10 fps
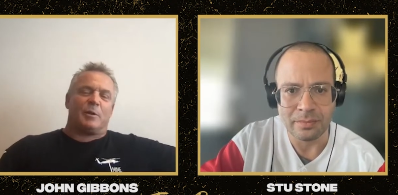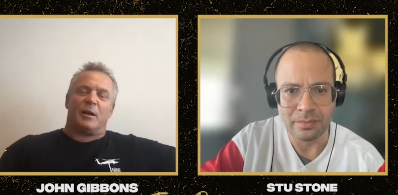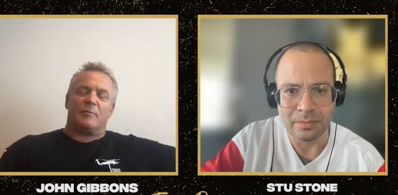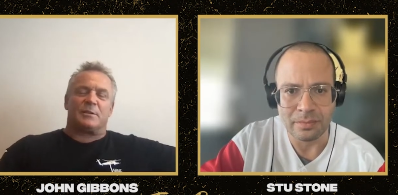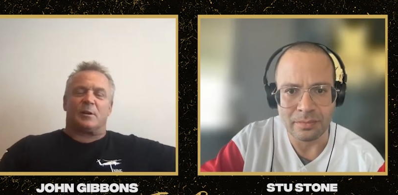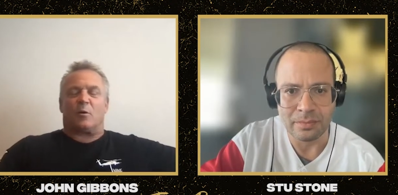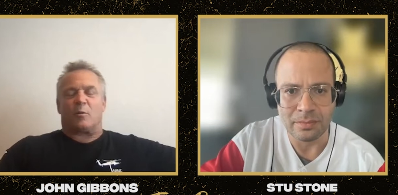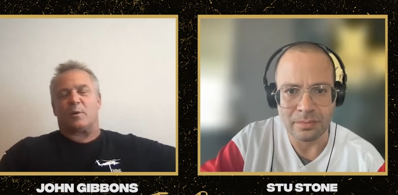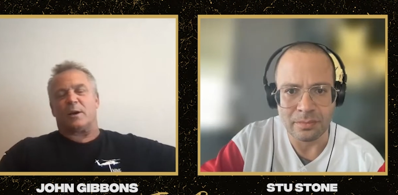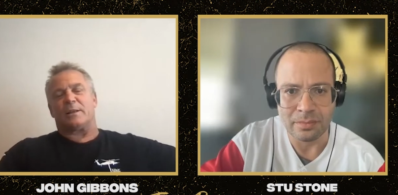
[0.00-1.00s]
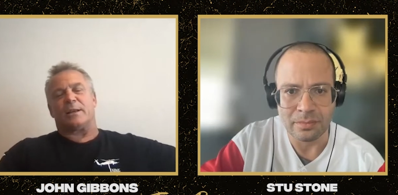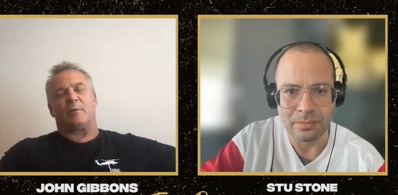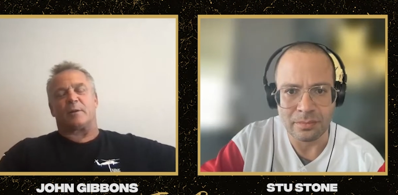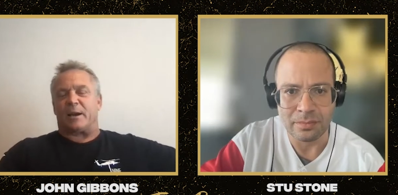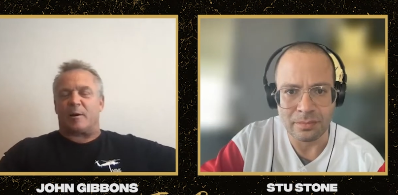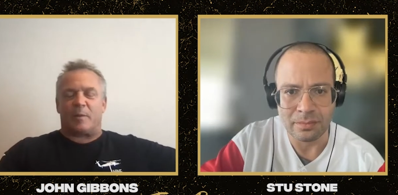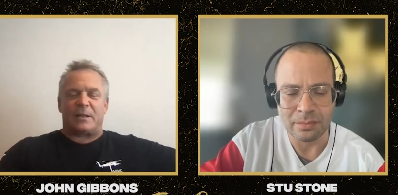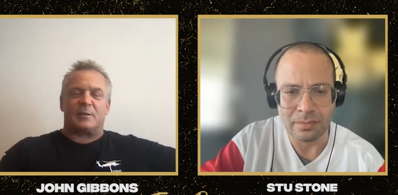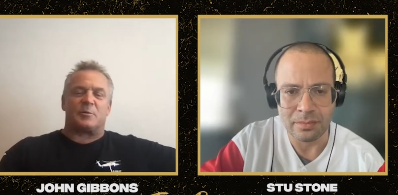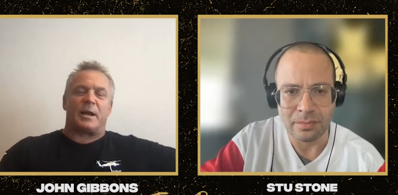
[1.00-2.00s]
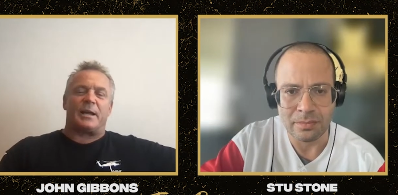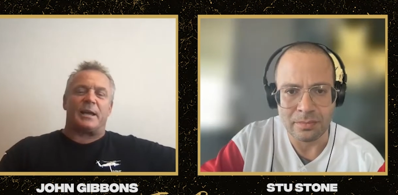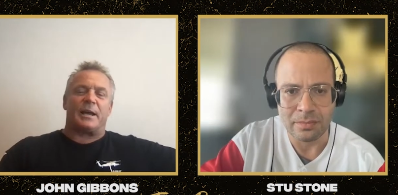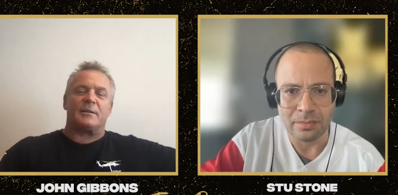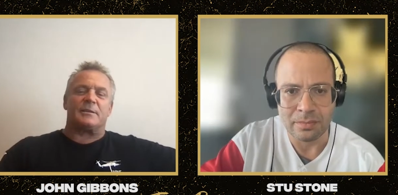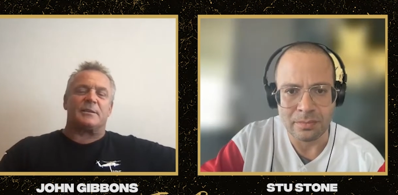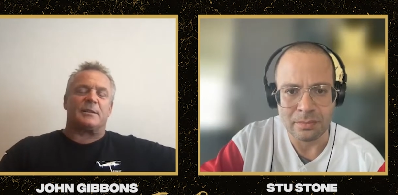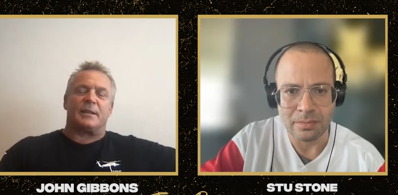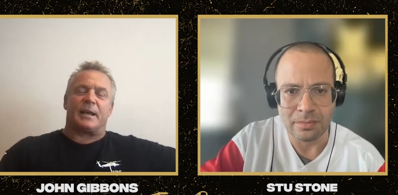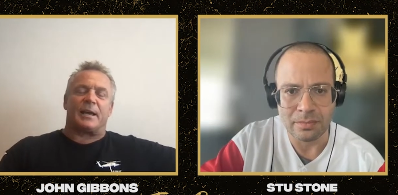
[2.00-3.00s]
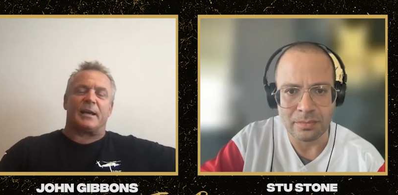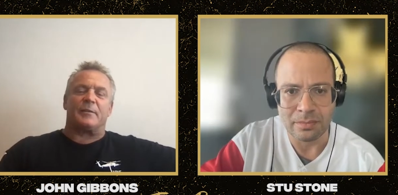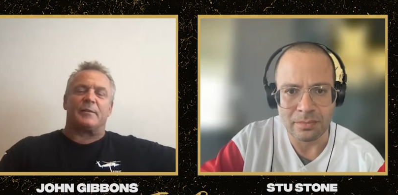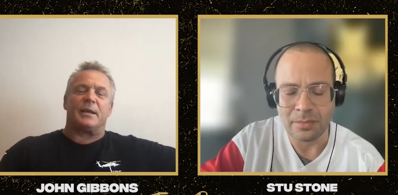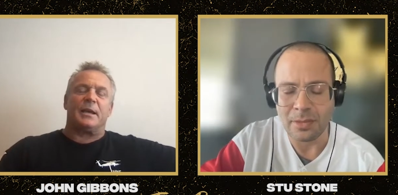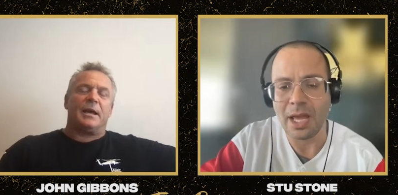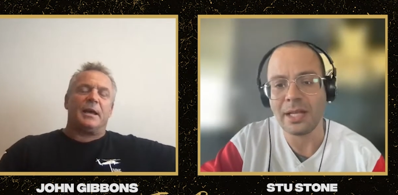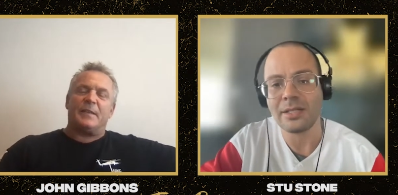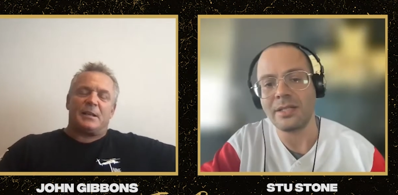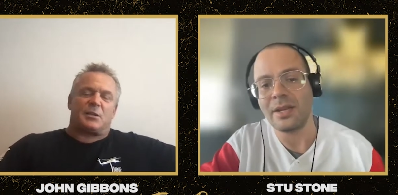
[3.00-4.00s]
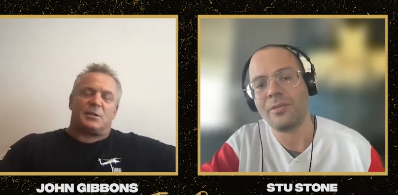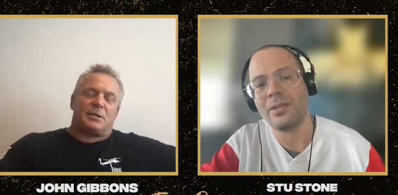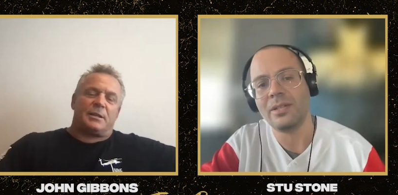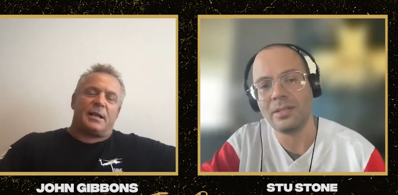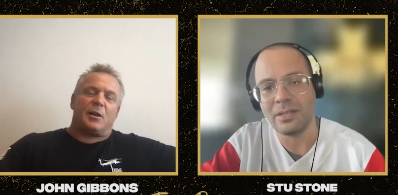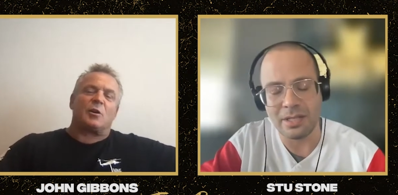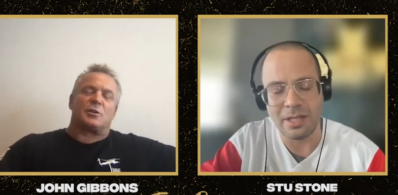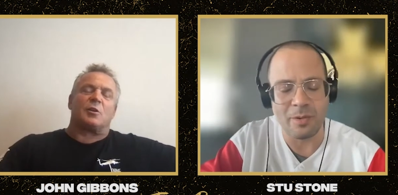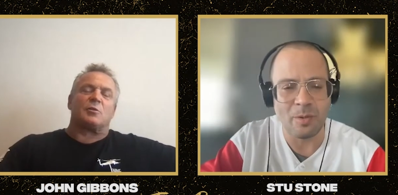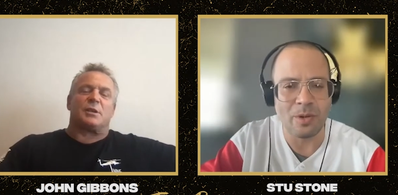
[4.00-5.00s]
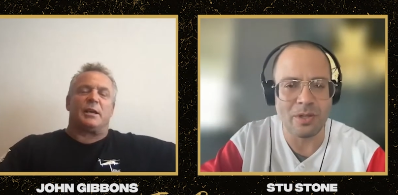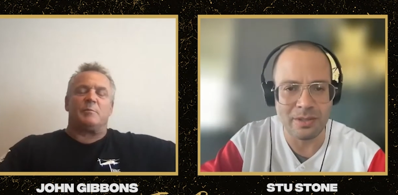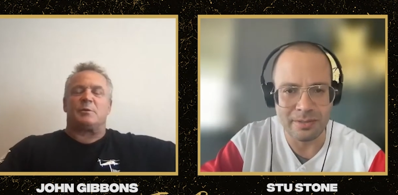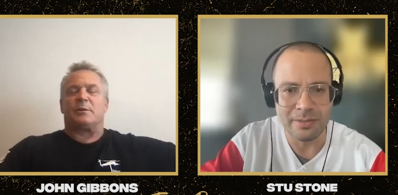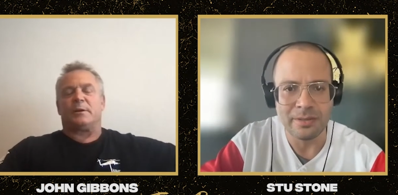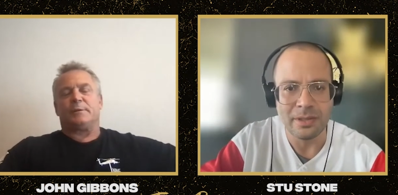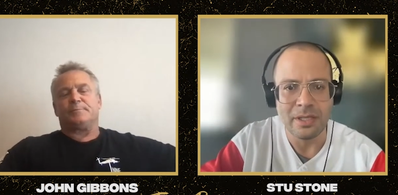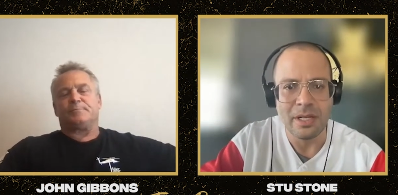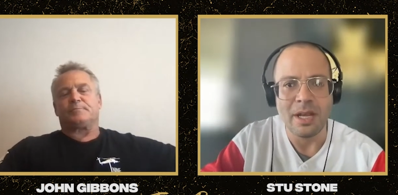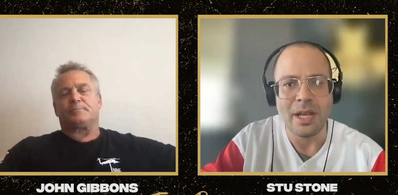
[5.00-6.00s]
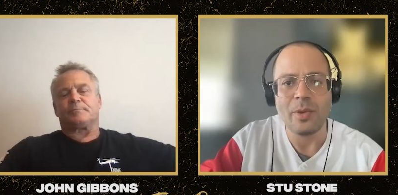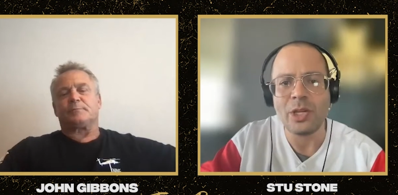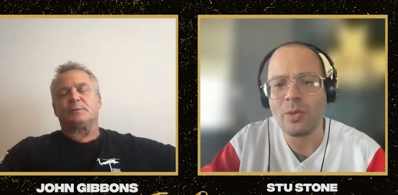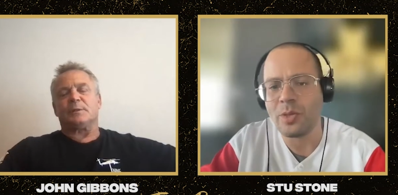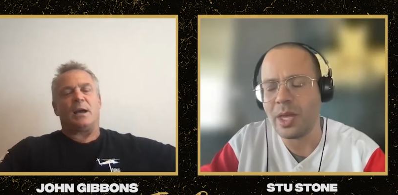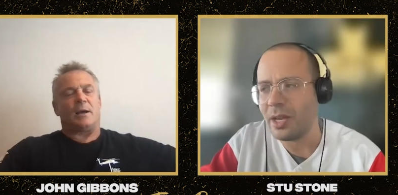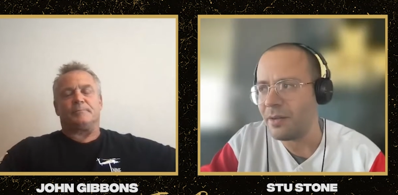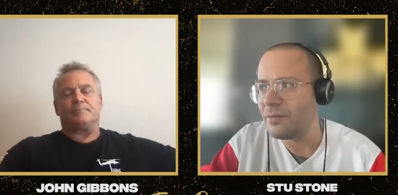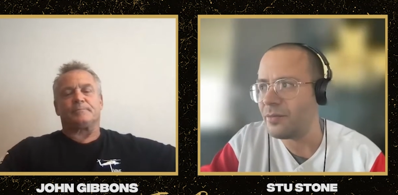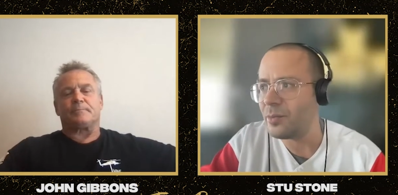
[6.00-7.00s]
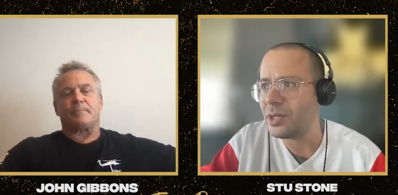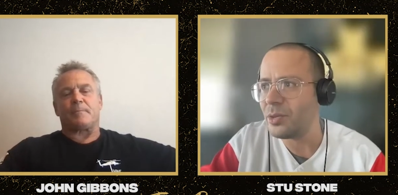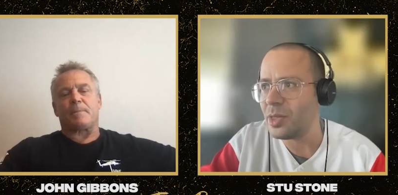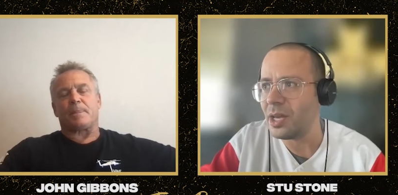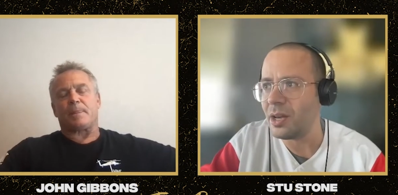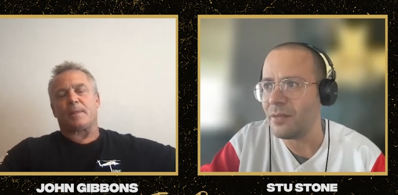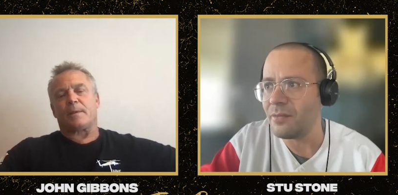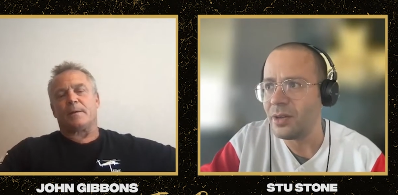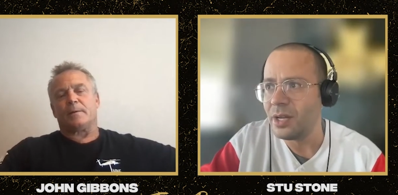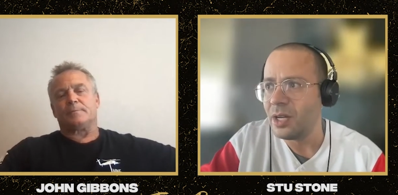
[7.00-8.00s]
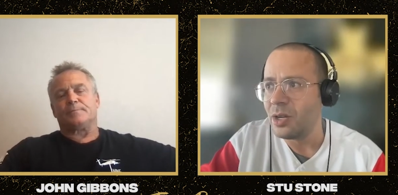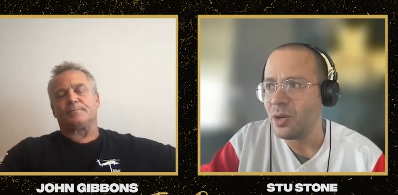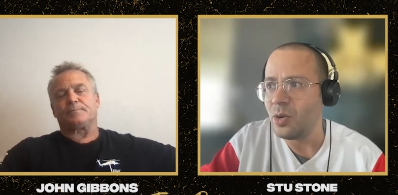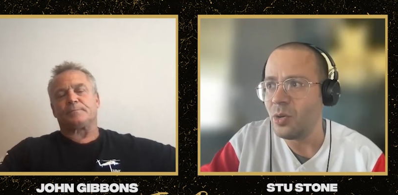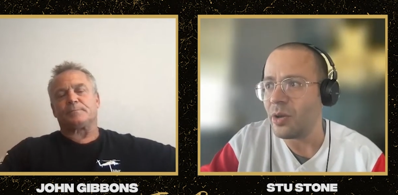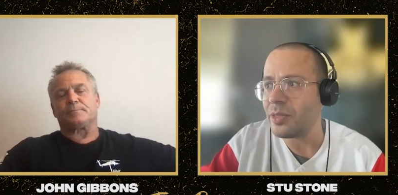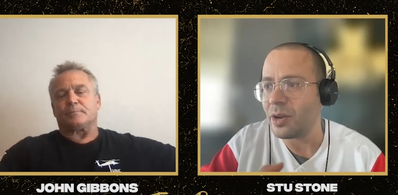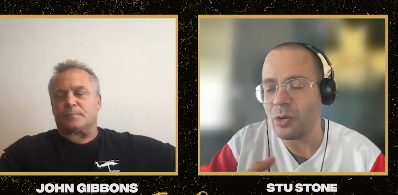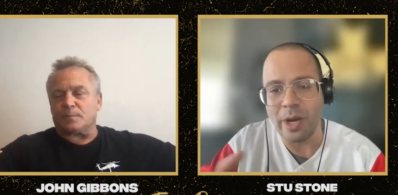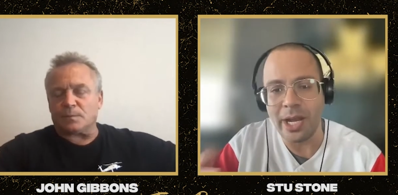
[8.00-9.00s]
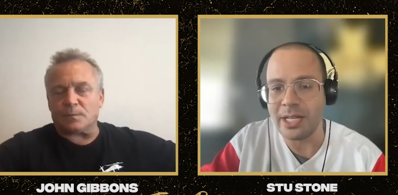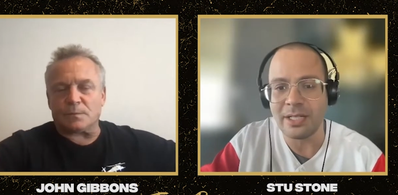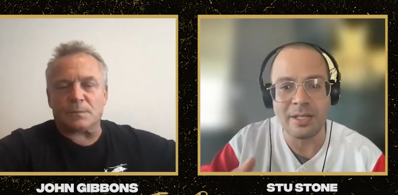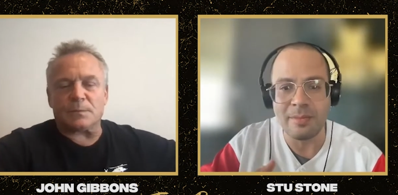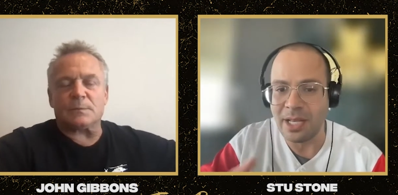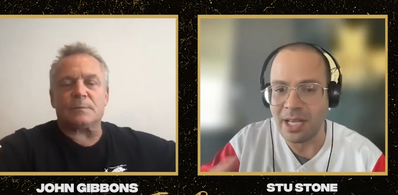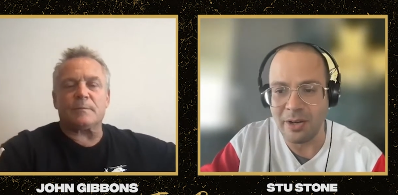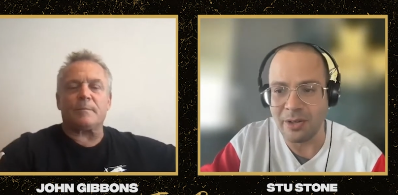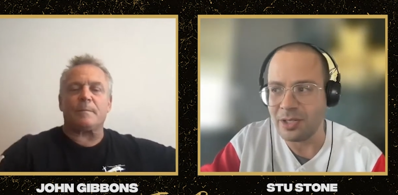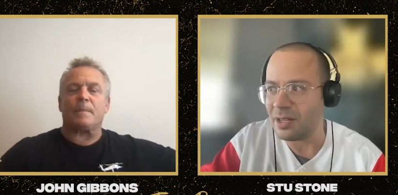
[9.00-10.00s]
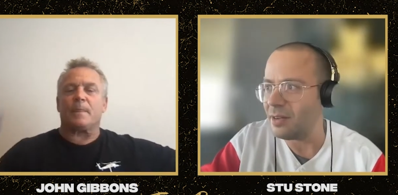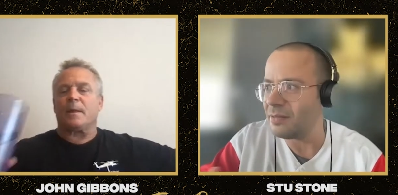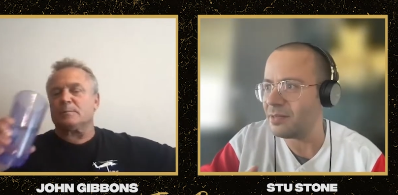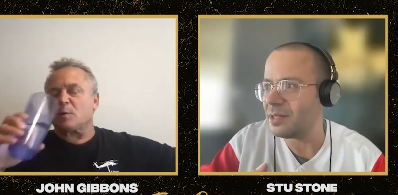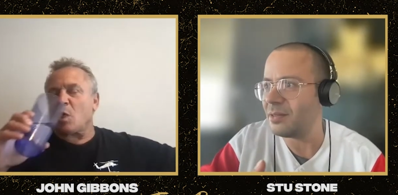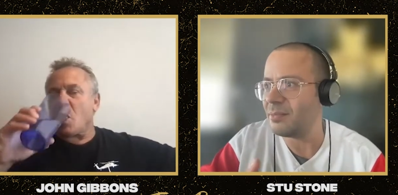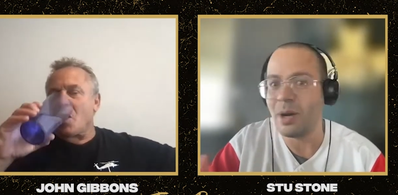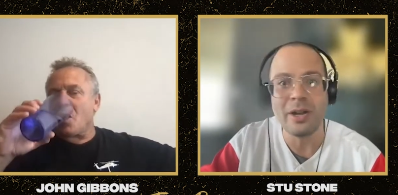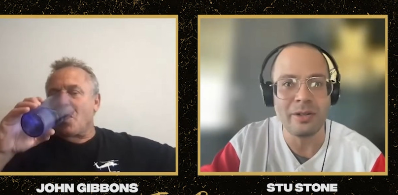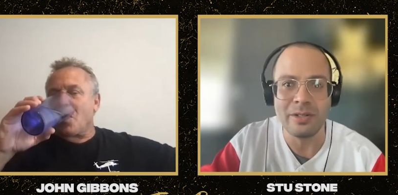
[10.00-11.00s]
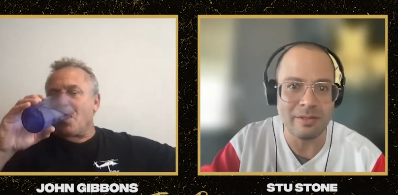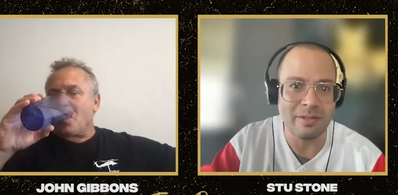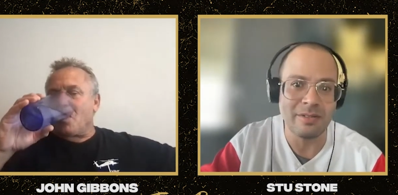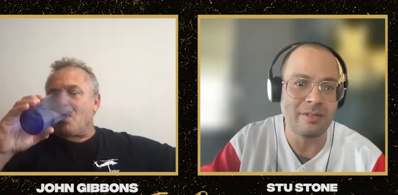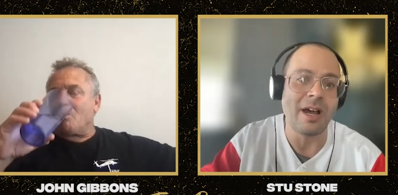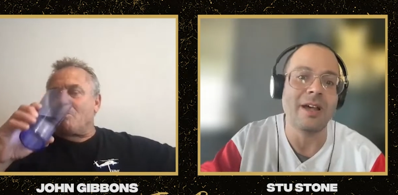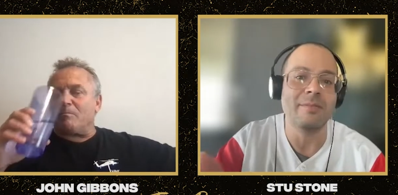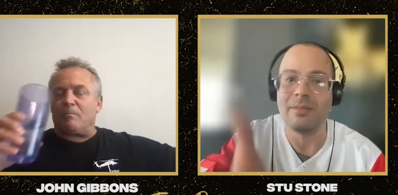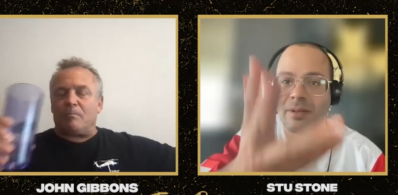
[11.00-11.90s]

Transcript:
Speaker 1: loves the home run. They don't care about the strikeouts, that kind of thing. Yeah, it's and a different. That hurts different those teams.
Speaker 2: And when you think yeah. of when you think of who are the greatest hitters of the modern time